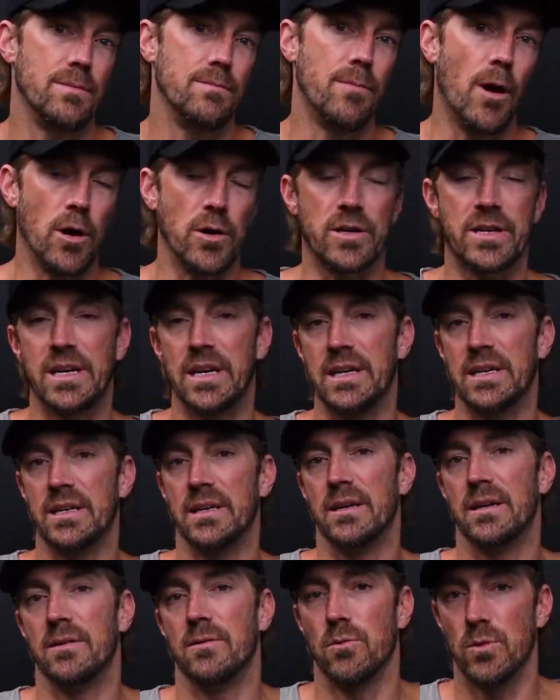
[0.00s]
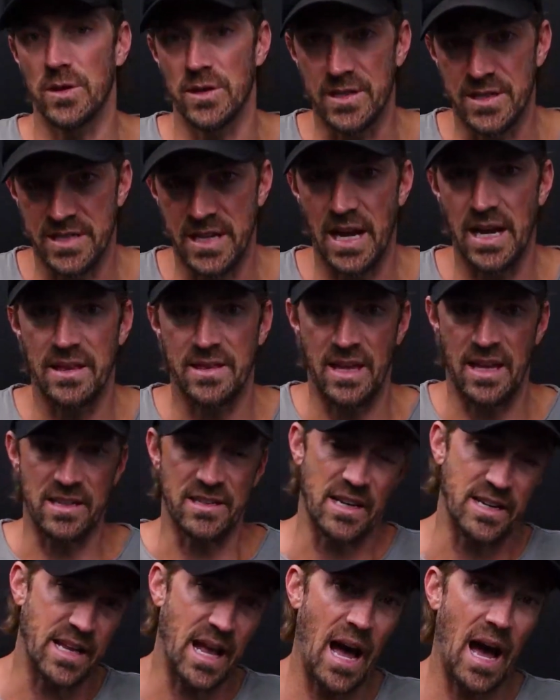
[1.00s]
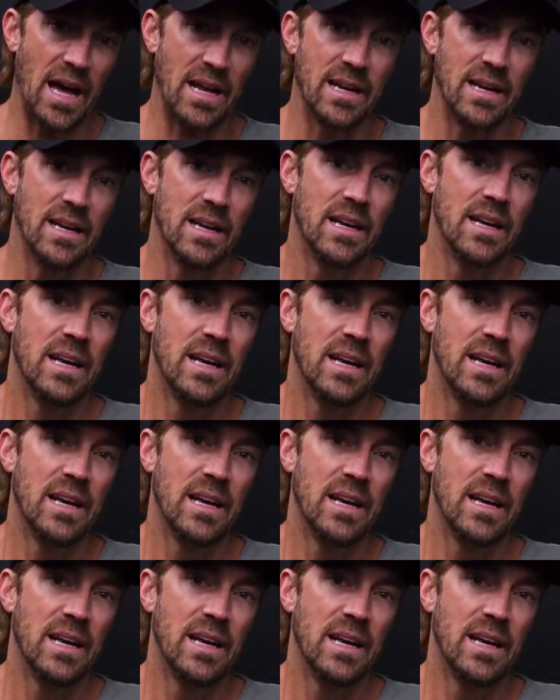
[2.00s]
market, real estate, things like that.